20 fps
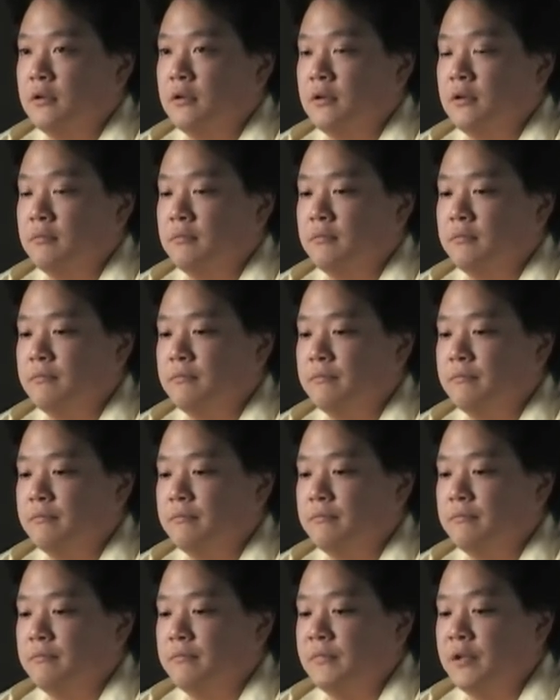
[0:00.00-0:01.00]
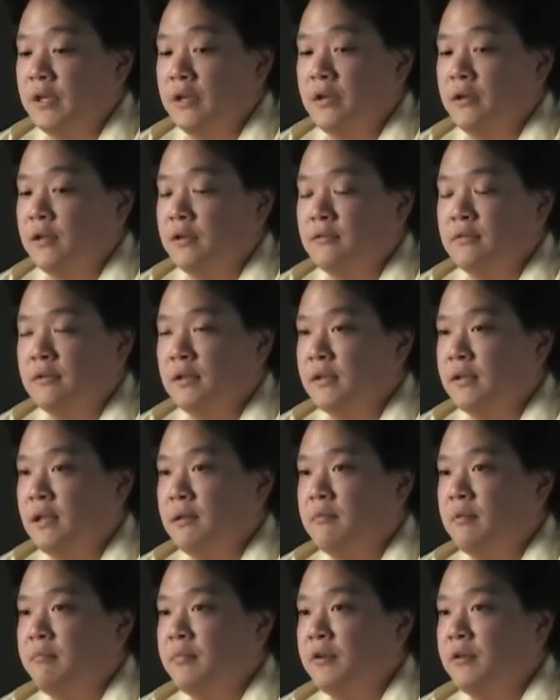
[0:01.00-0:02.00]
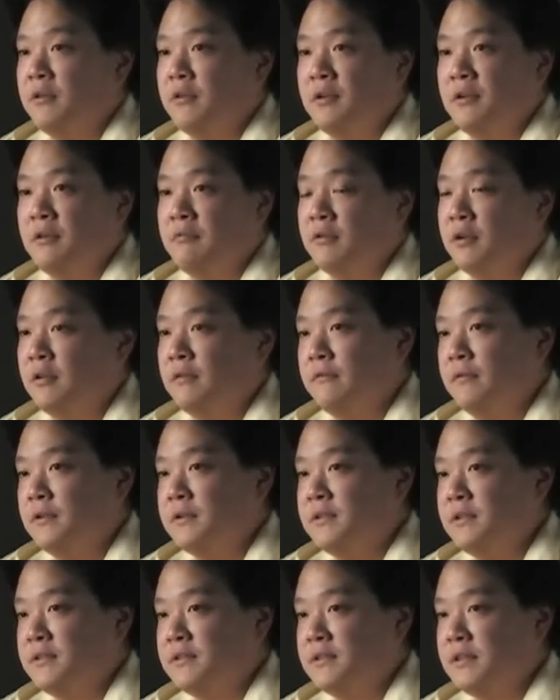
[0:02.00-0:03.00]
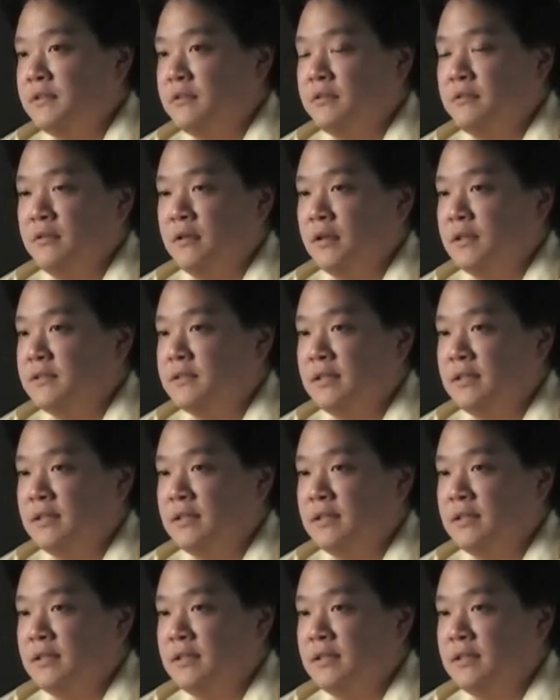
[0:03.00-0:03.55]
Um, yeah, I, I, came up here, and one of the first things I, I